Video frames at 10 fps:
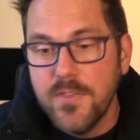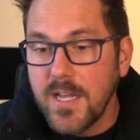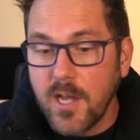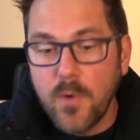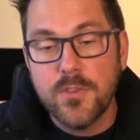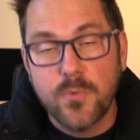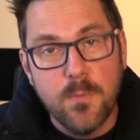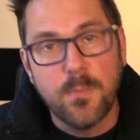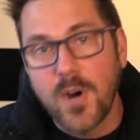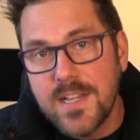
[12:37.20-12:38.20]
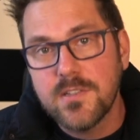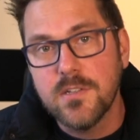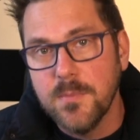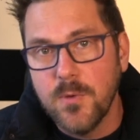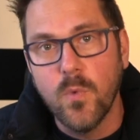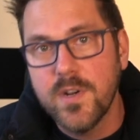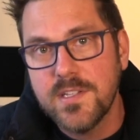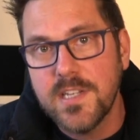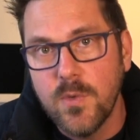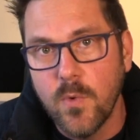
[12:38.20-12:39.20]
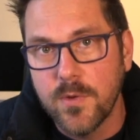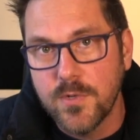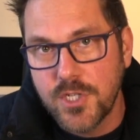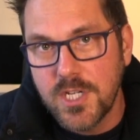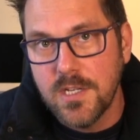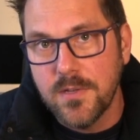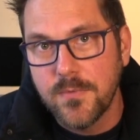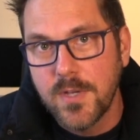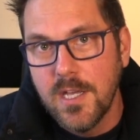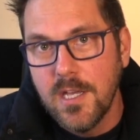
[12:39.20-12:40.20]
And then going through and brainstorming, what is it you want to achieve?